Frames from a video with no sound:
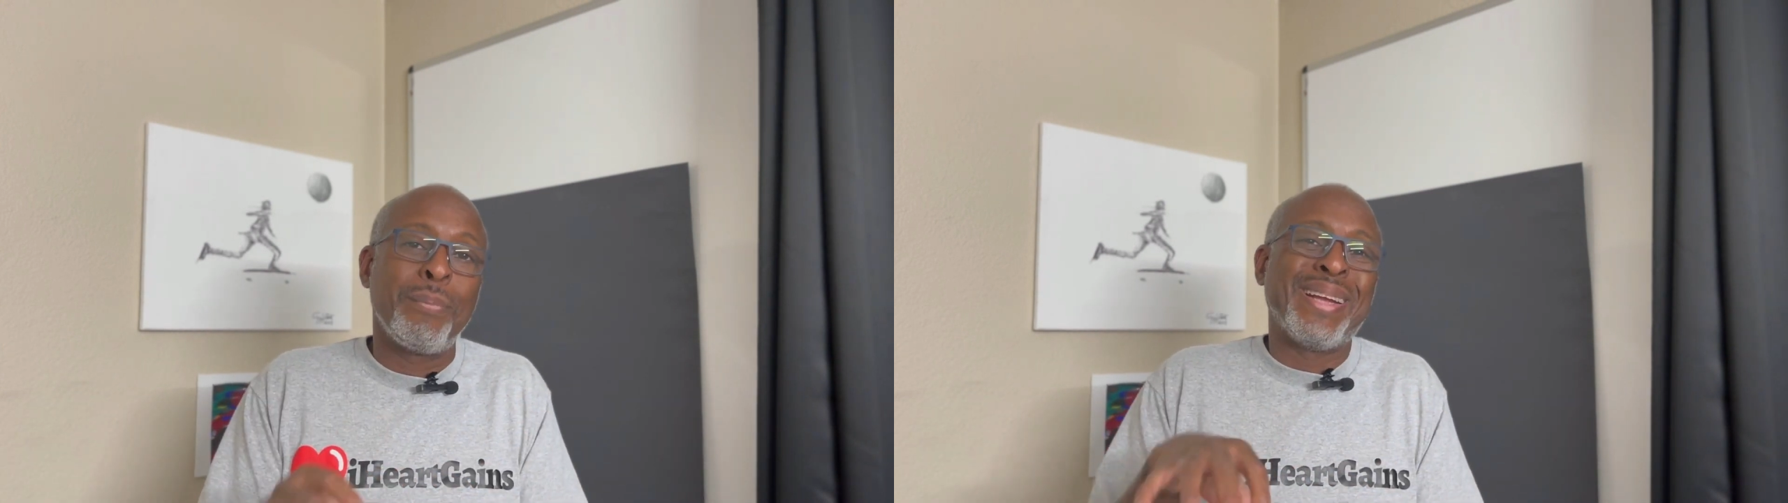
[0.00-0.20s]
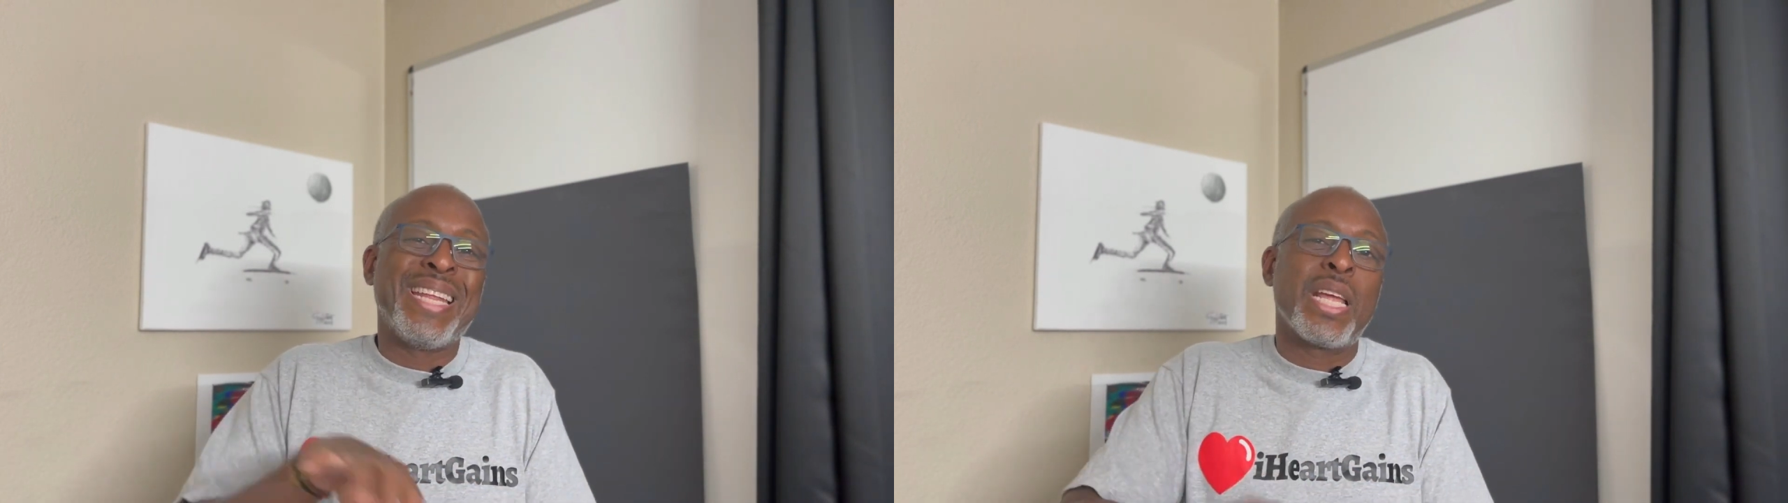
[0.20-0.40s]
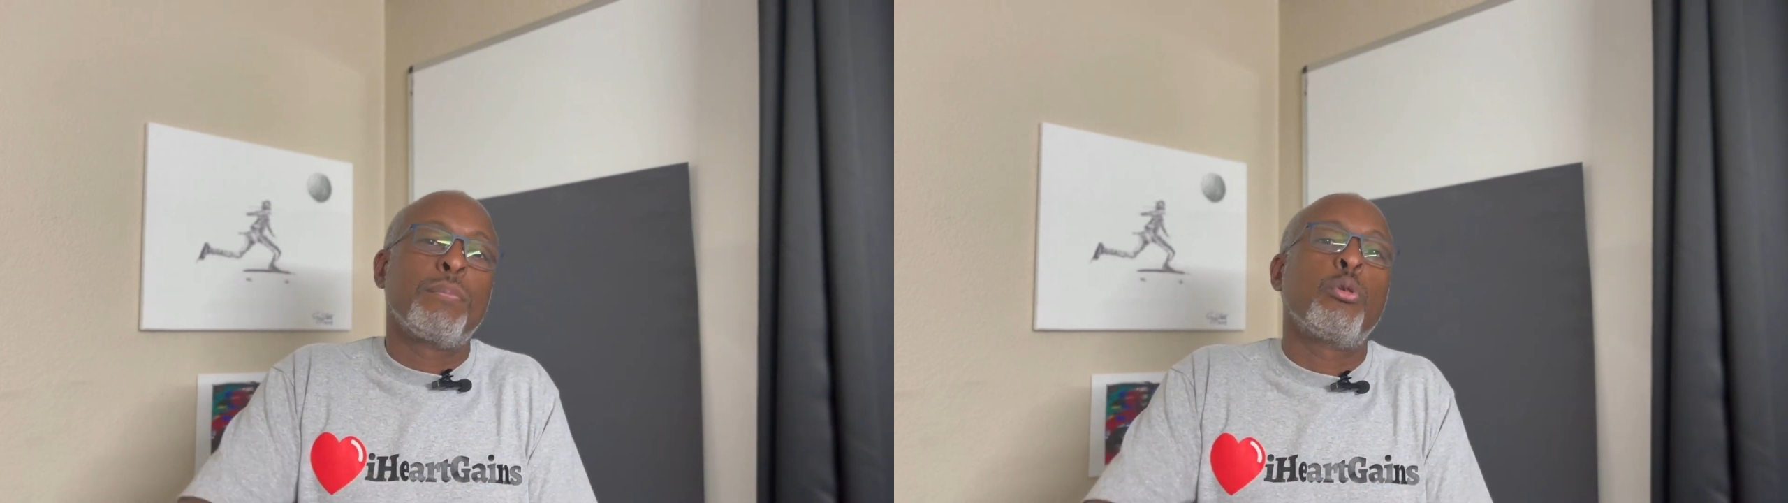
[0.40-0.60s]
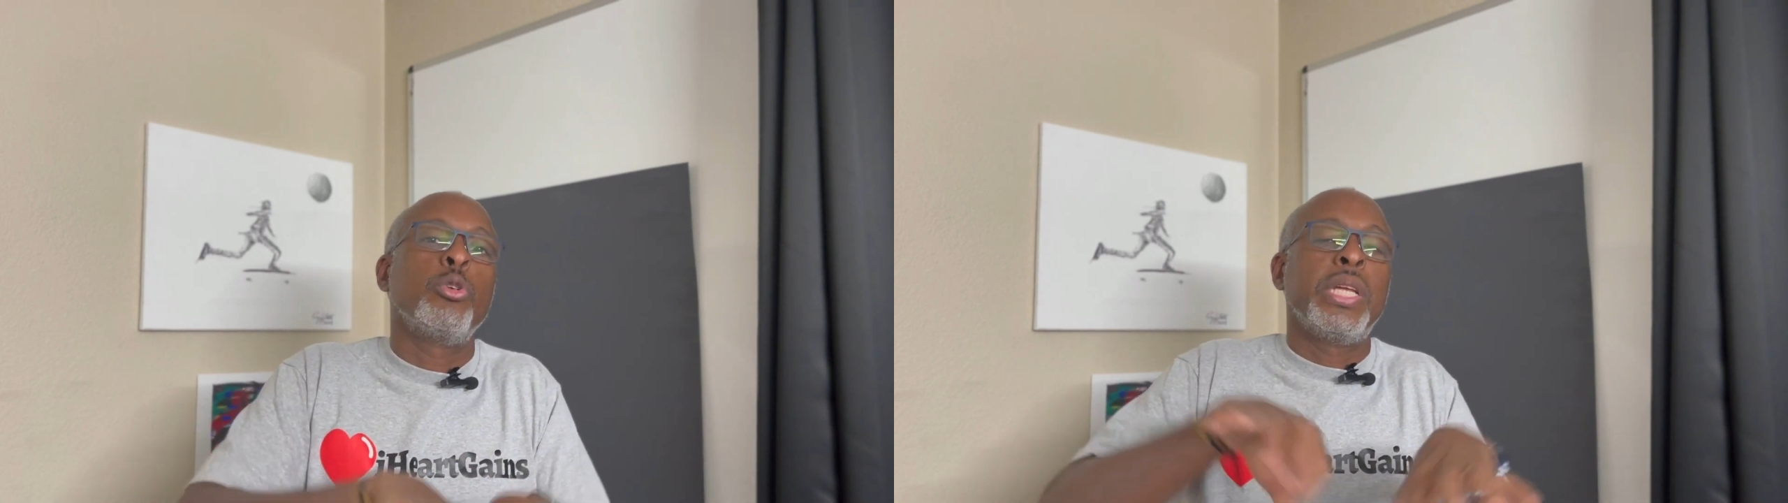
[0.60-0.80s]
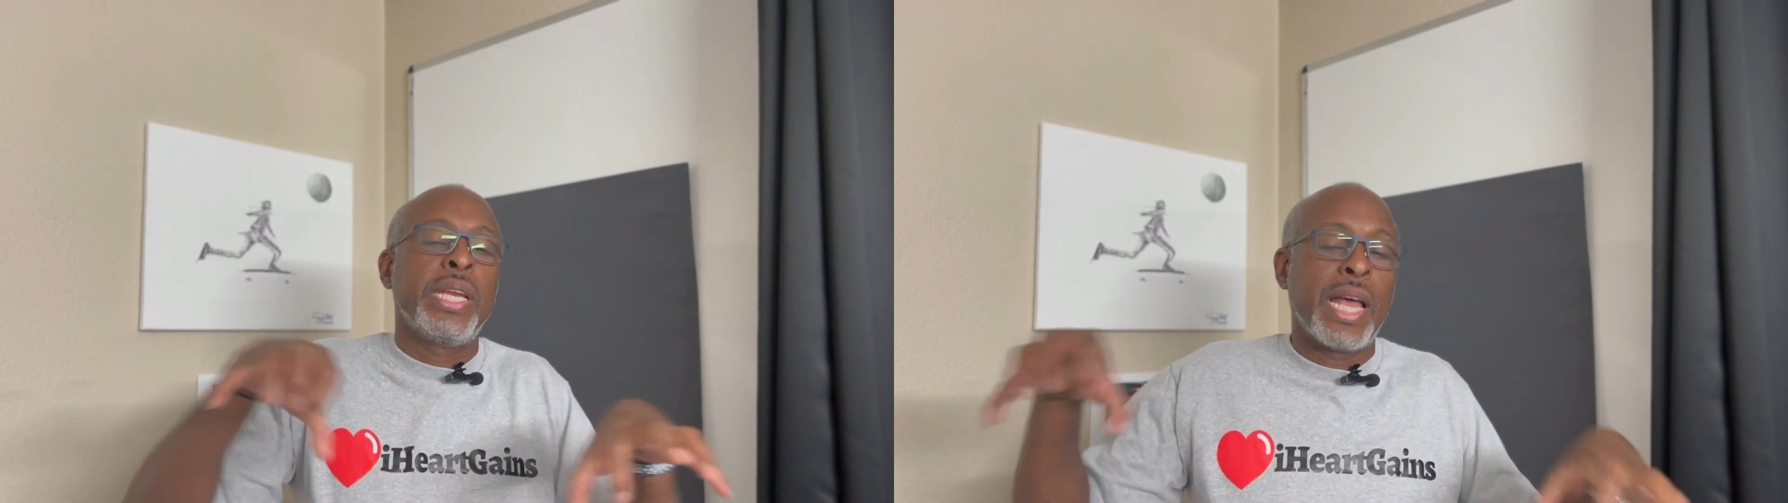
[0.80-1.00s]
taking
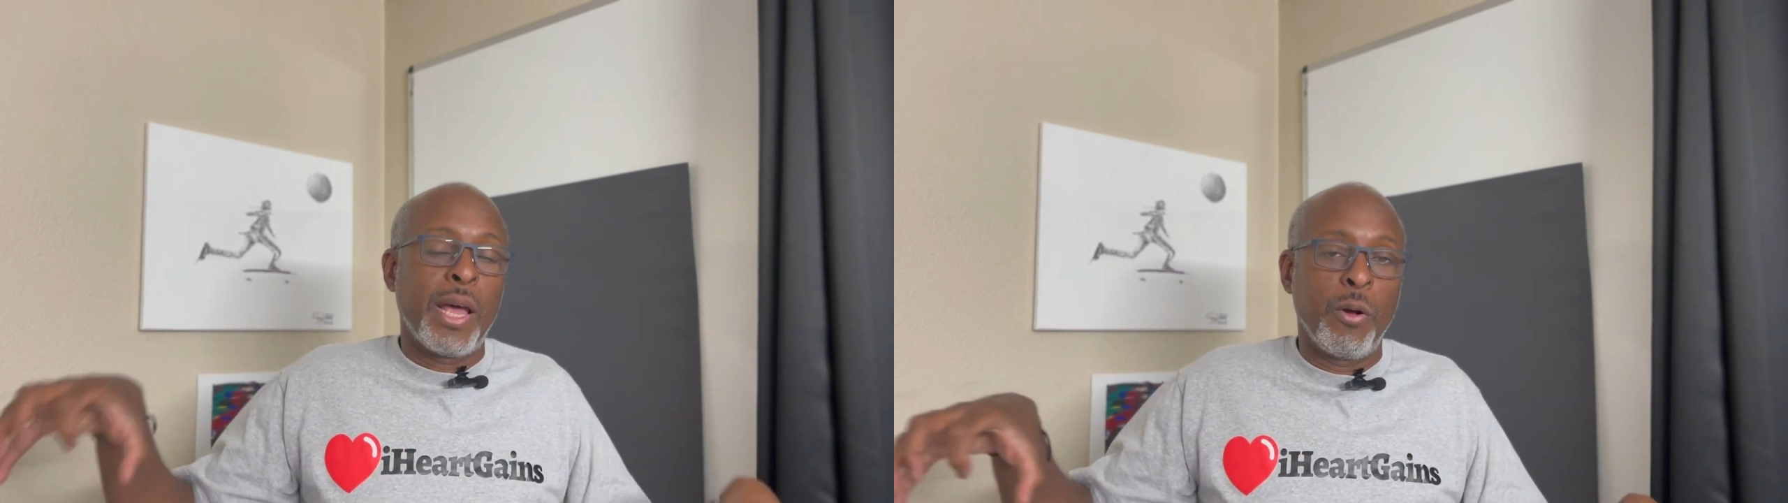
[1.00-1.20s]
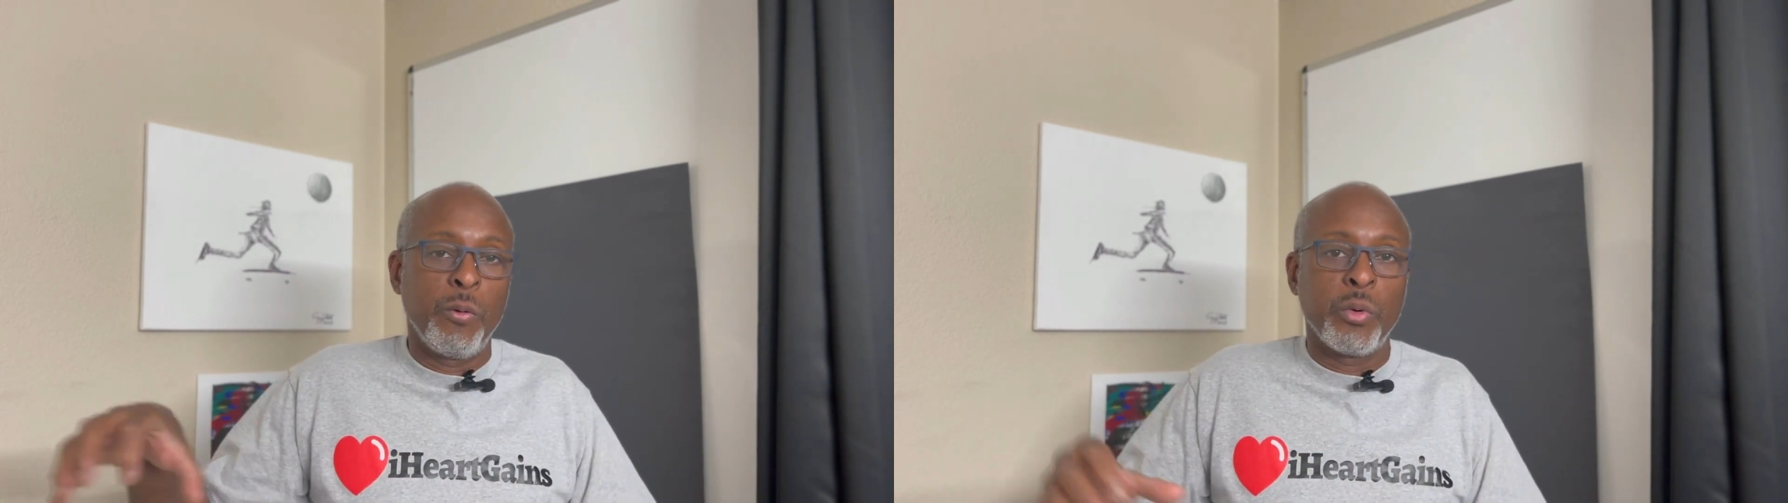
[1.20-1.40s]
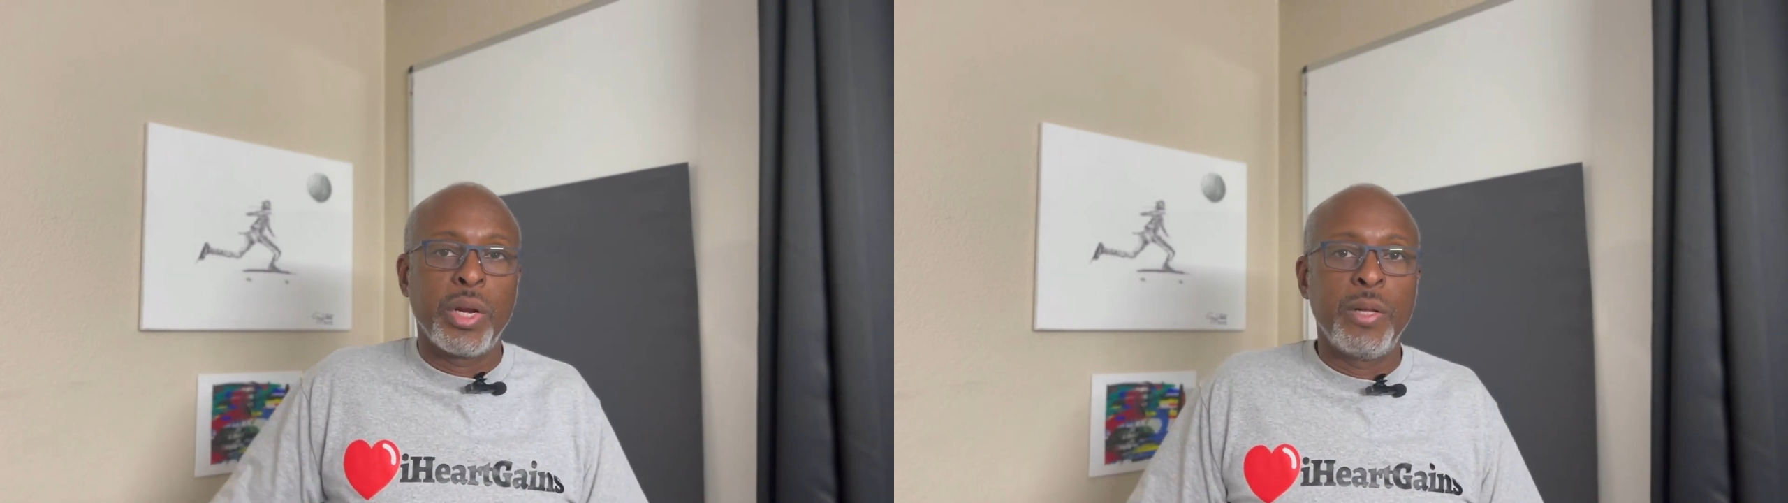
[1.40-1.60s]
protein out, right?